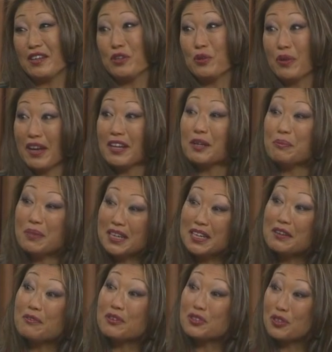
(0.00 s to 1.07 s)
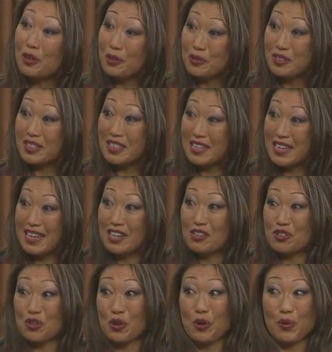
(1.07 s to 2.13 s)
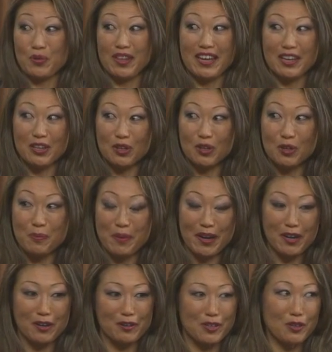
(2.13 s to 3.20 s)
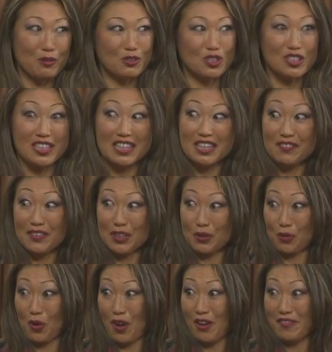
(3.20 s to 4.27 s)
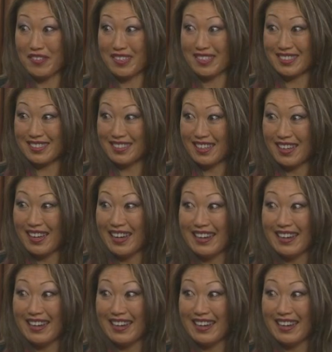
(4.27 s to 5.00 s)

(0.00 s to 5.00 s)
and you get immediate results. So they can look better, you know, just leaving your office.